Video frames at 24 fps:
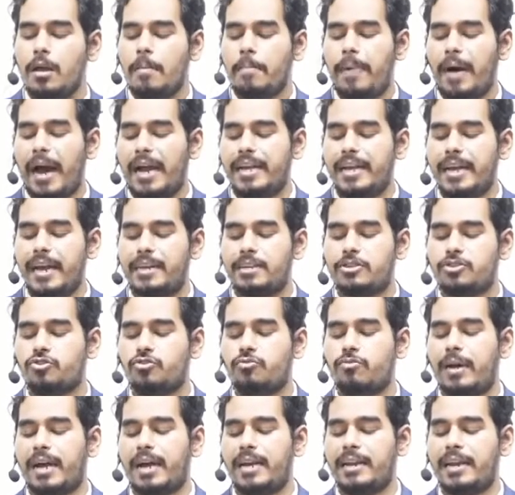Pi r
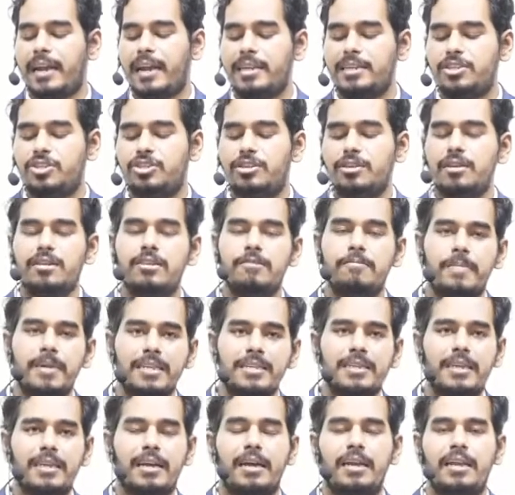square h is
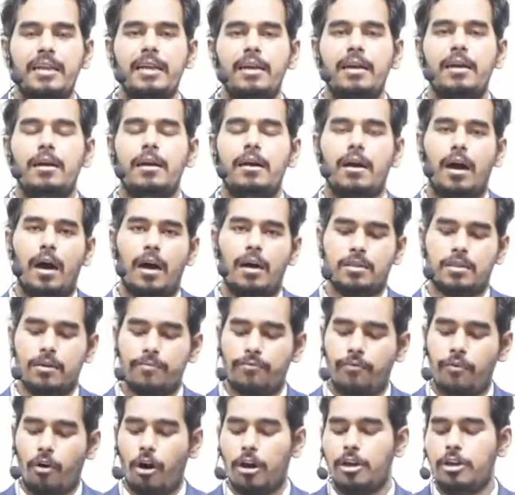basically the
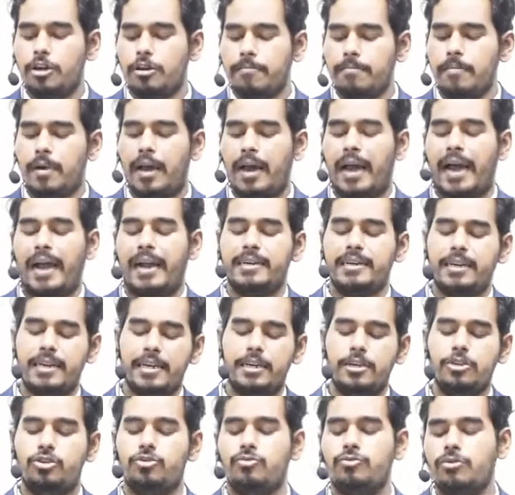volume, and
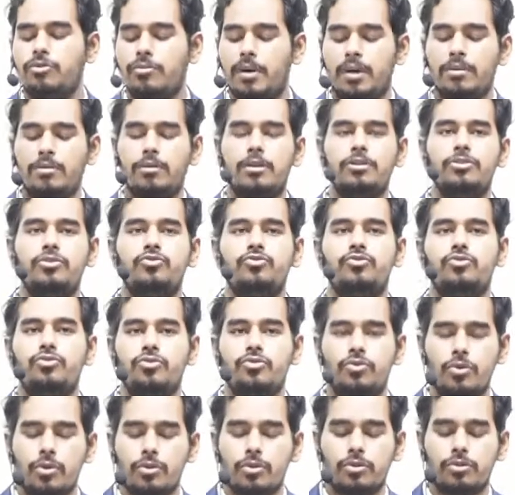into you are going to do
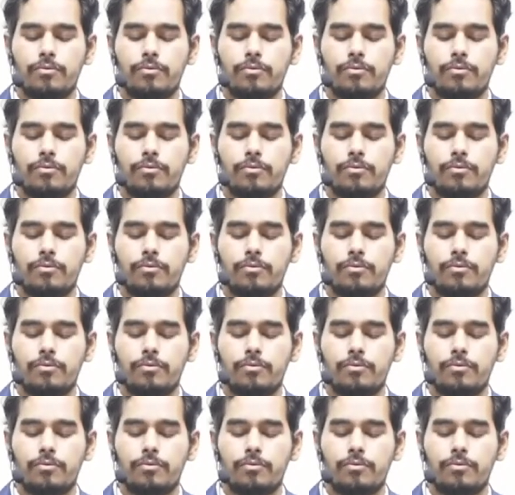rho.